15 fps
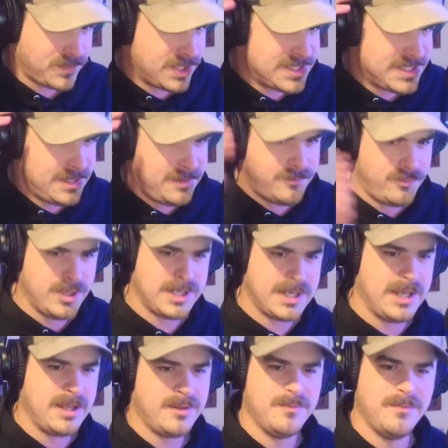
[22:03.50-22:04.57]
See if we
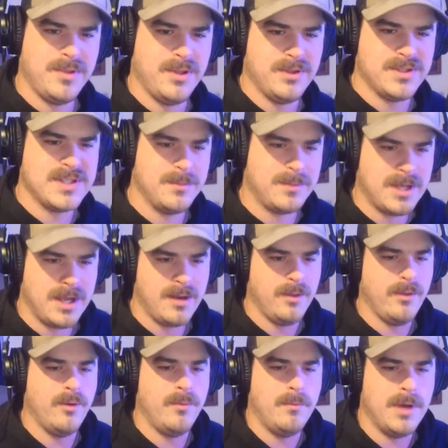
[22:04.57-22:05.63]
can't build some kind of
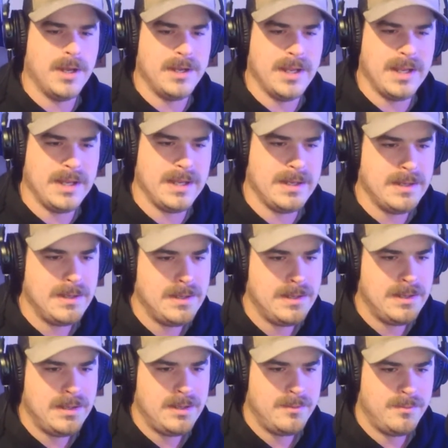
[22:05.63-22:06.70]
little Monday
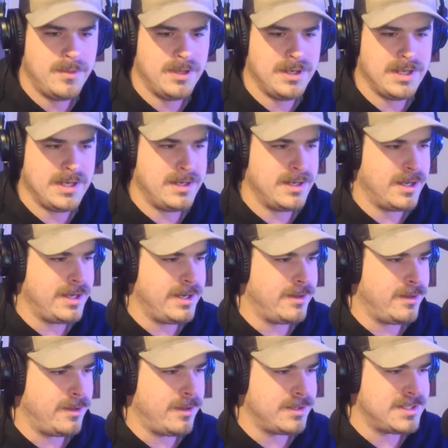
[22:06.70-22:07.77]
night
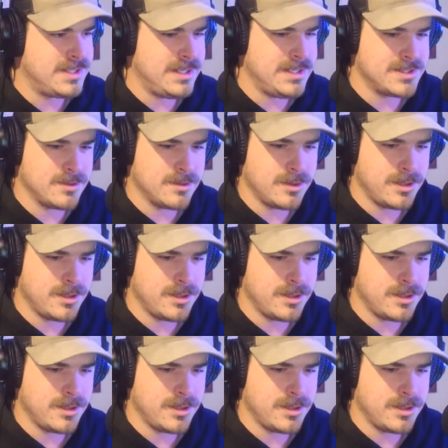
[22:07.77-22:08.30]
teaser